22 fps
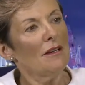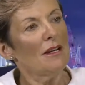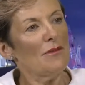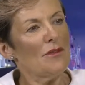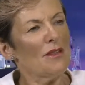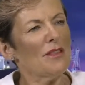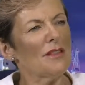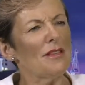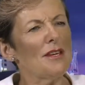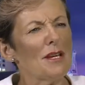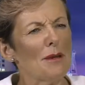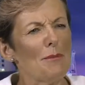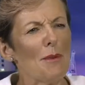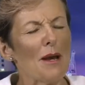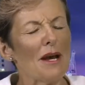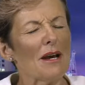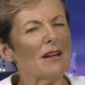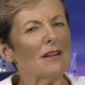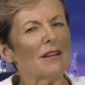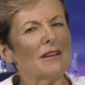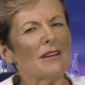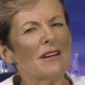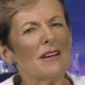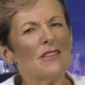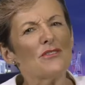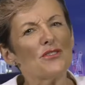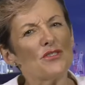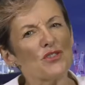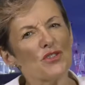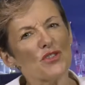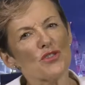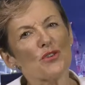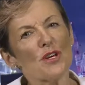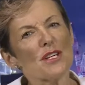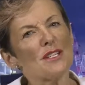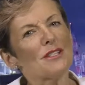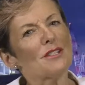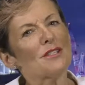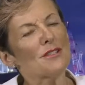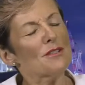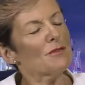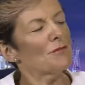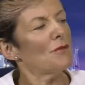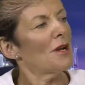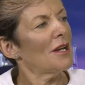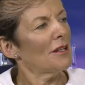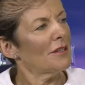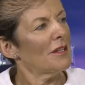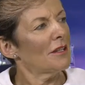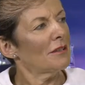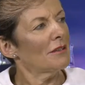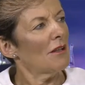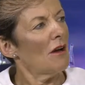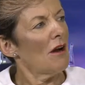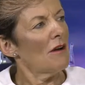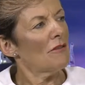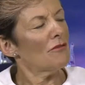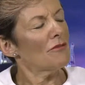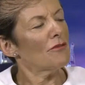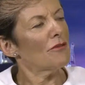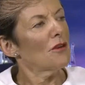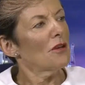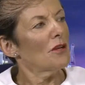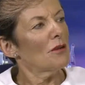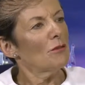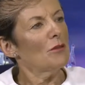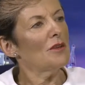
If you think about the stress surrounding life,